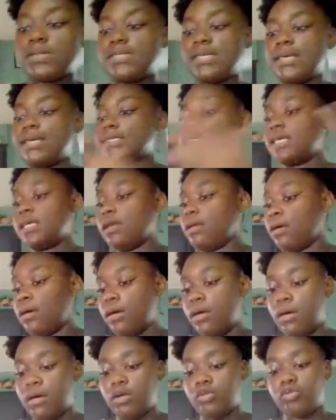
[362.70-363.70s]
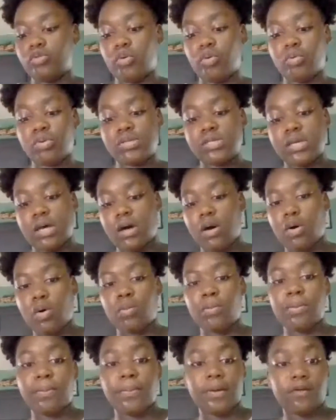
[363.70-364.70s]
all says an adult to
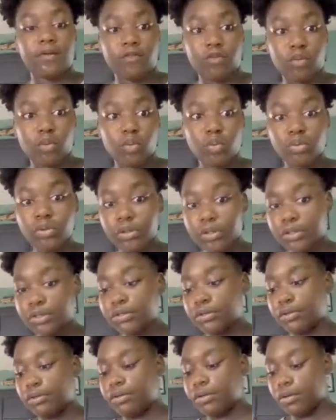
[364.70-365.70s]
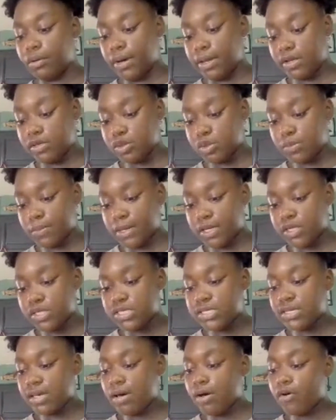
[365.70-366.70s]
help, but if you're older, then you know how to do it by
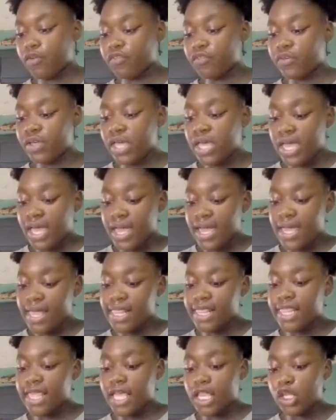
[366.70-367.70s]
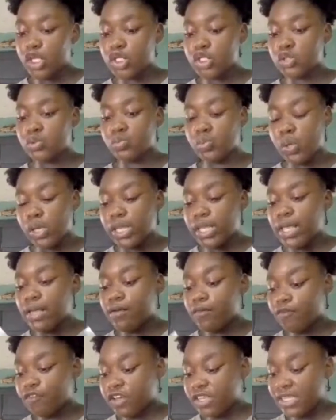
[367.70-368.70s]
yourself. And then you just
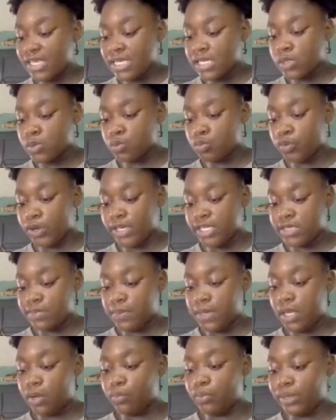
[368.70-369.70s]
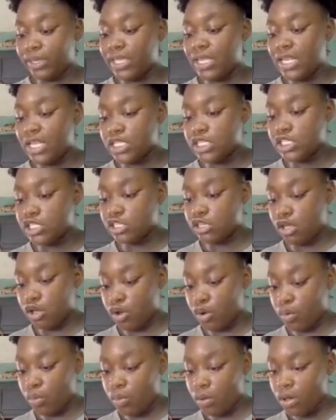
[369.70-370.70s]
really, for this recipe, you really need
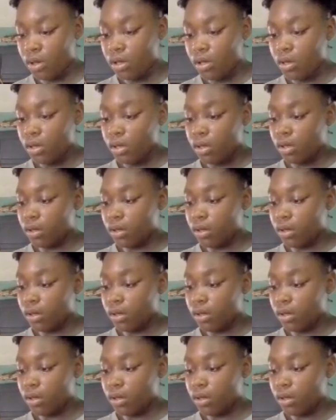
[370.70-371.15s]
snow.